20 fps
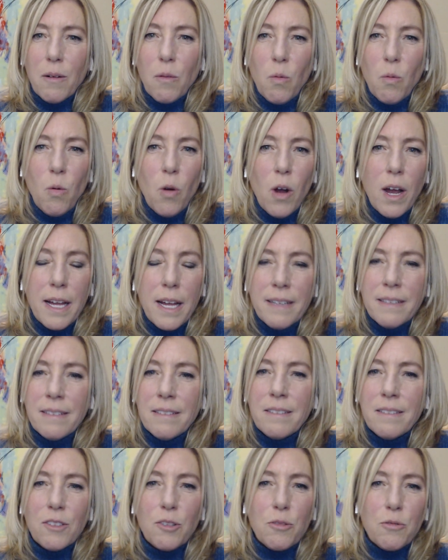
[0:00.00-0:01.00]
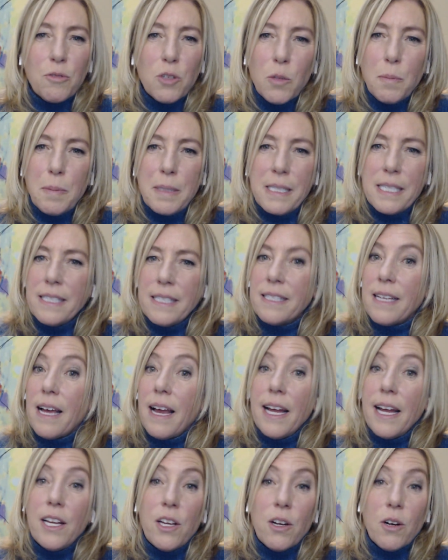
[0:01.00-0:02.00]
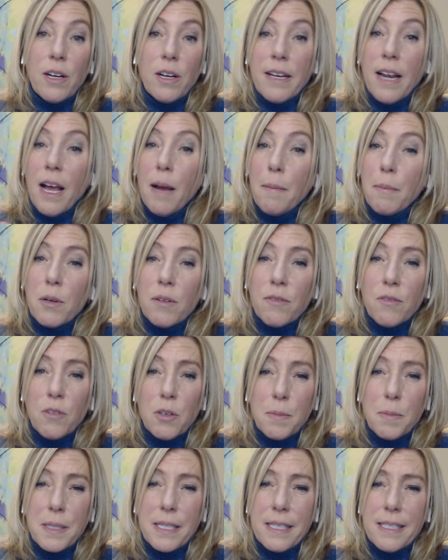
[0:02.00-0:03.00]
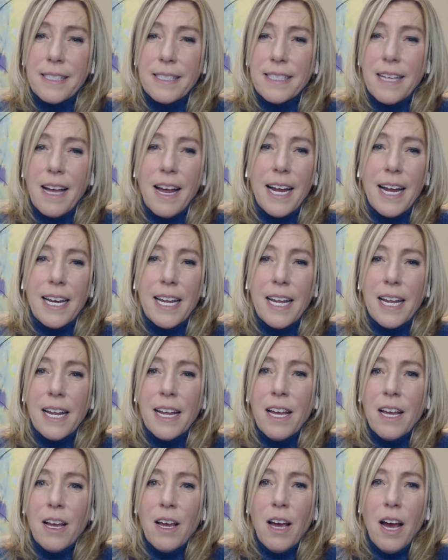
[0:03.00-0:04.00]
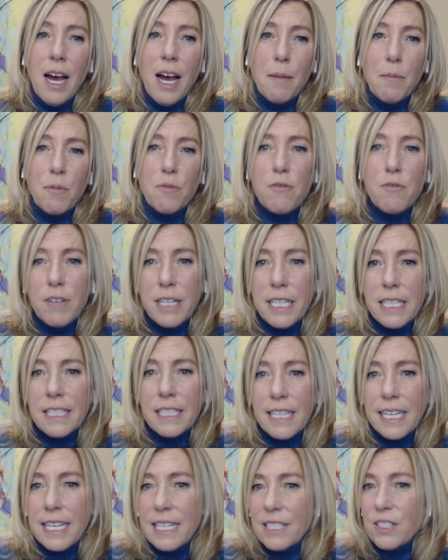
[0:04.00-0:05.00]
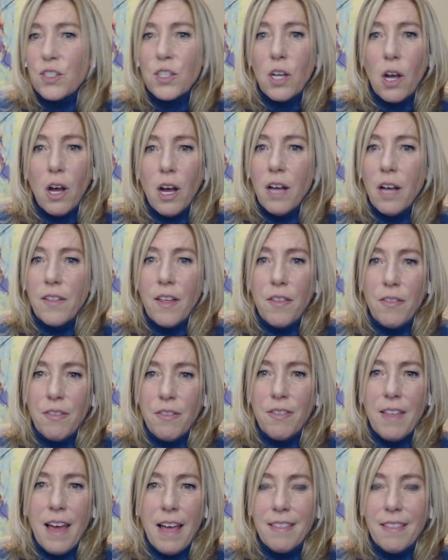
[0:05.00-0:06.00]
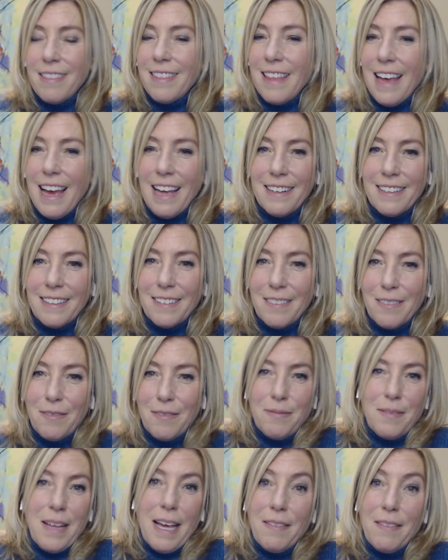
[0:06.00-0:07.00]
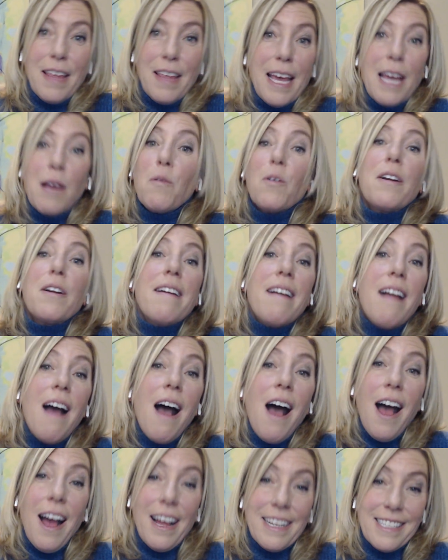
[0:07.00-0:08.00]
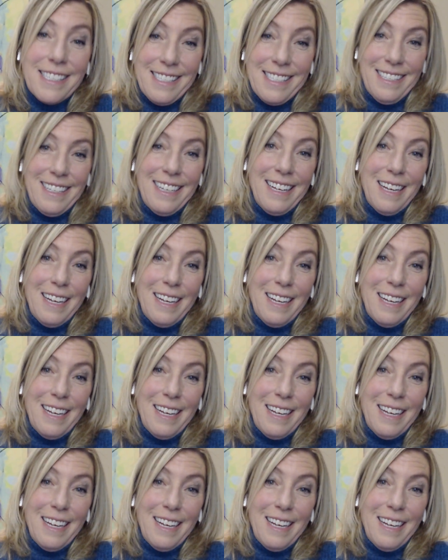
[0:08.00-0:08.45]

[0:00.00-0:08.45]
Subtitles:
one group in society or a number of groups in society really saw that they were not